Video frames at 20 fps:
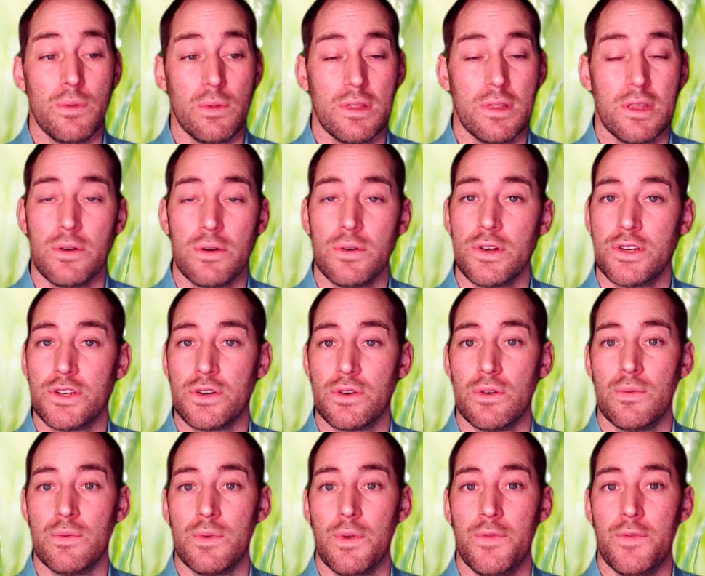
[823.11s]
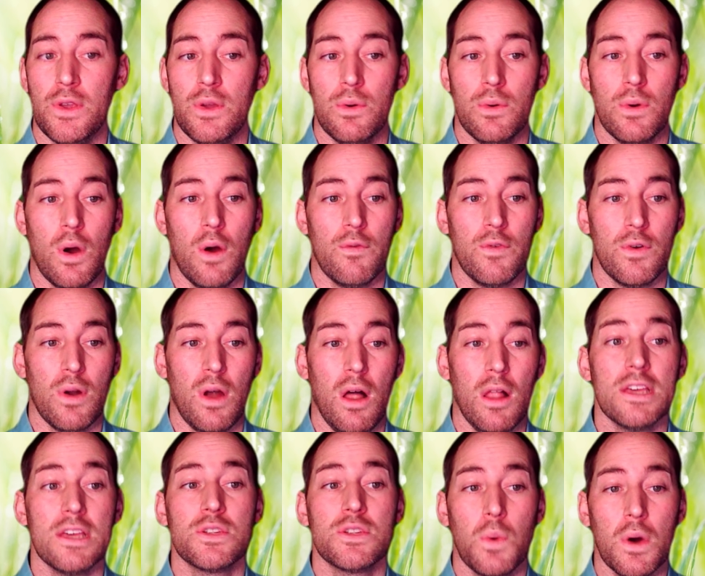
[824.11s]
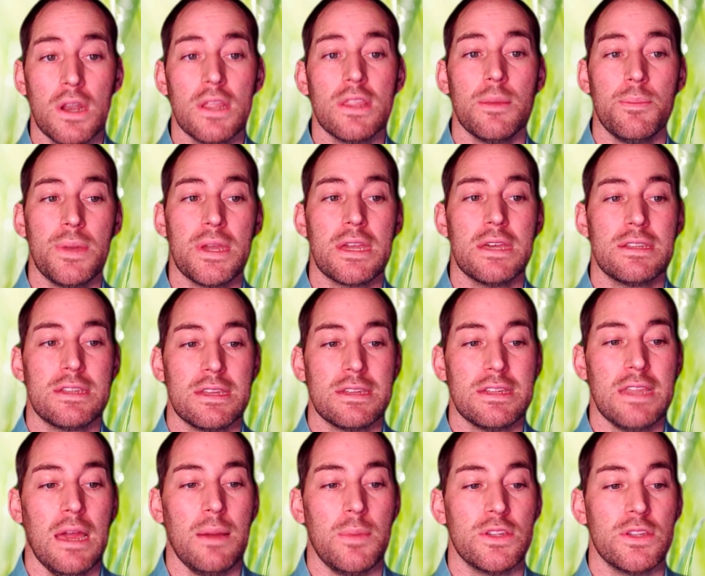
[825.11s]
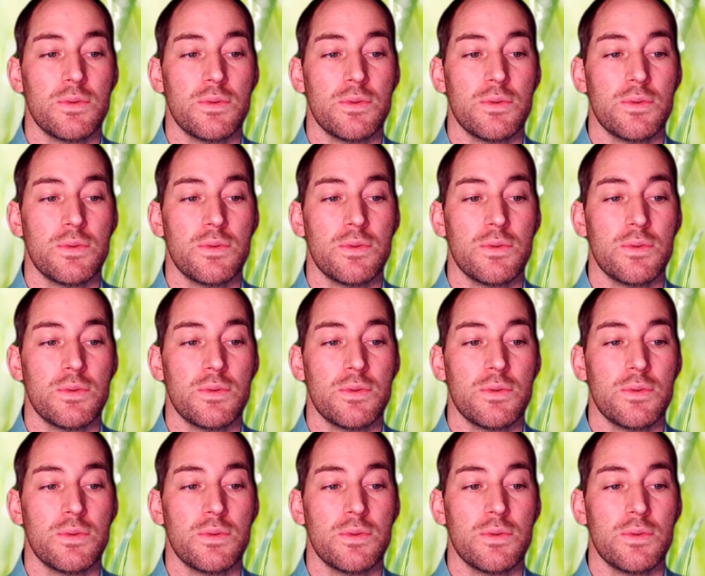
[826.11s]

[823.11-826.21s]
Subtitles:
literature review overall is one of the biggest assignments.